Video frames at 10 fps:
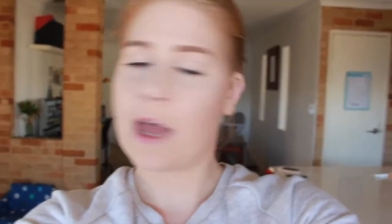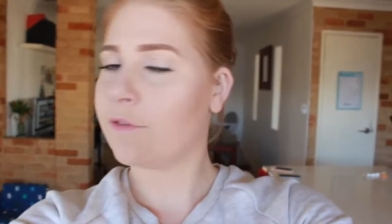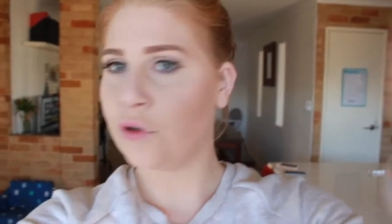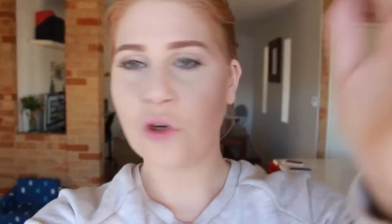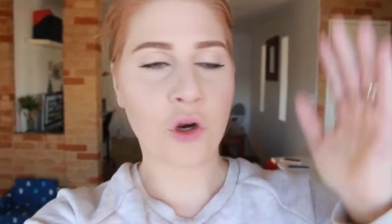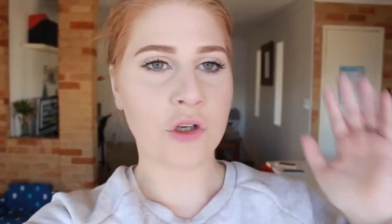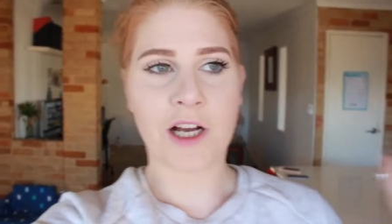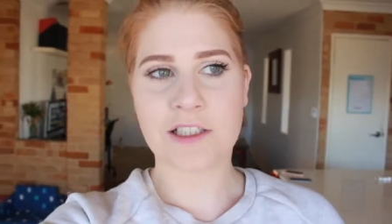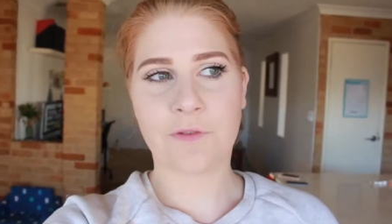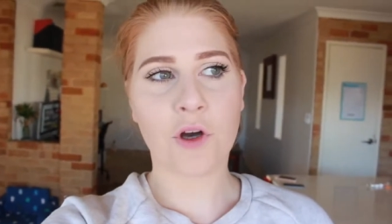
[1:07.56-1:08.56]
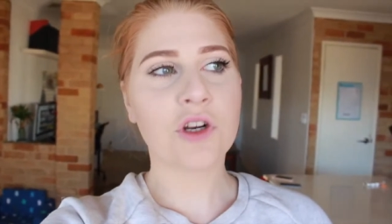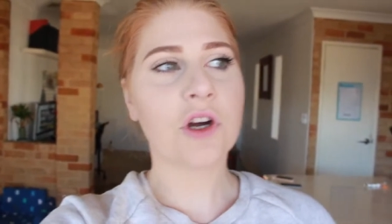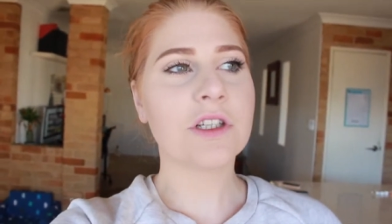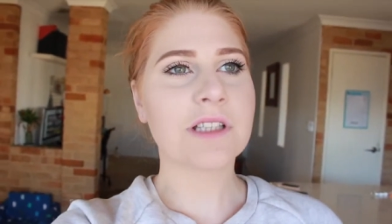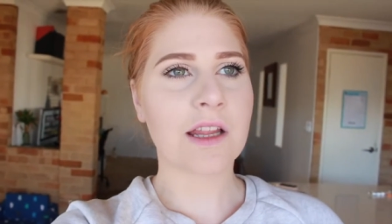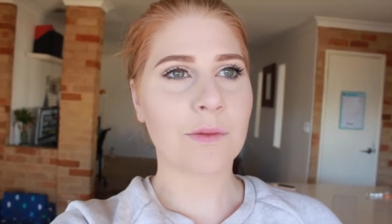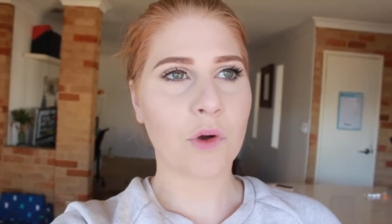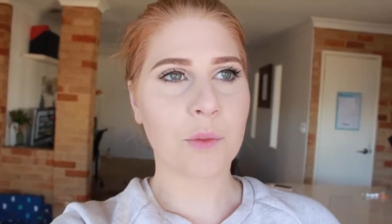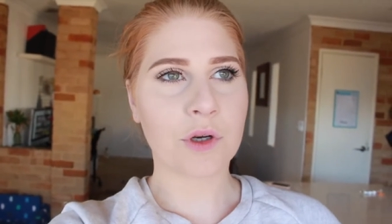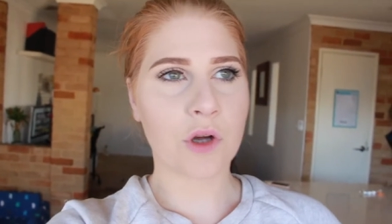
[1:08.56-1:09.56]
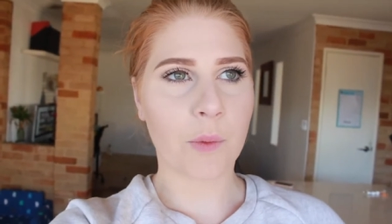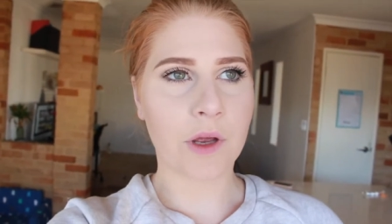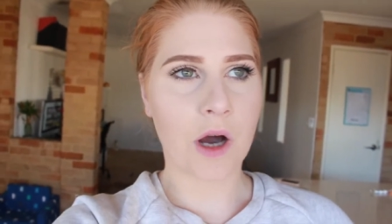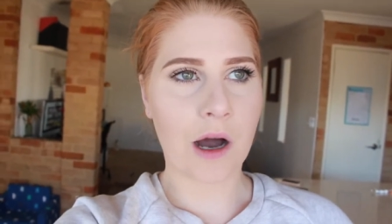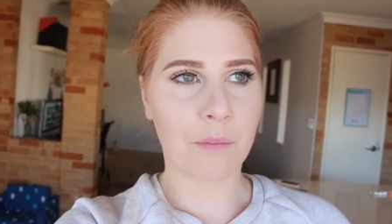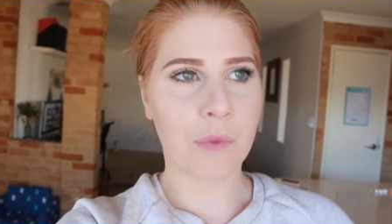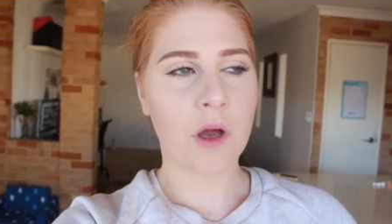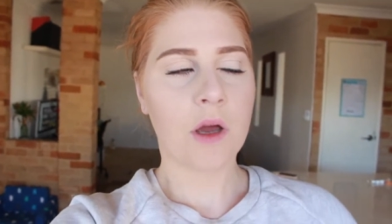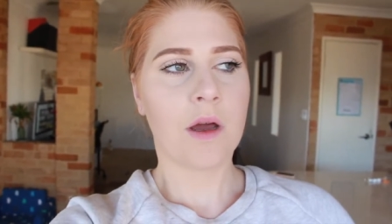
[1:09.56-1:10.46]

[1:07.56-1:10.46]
have no nice photos at the moment going up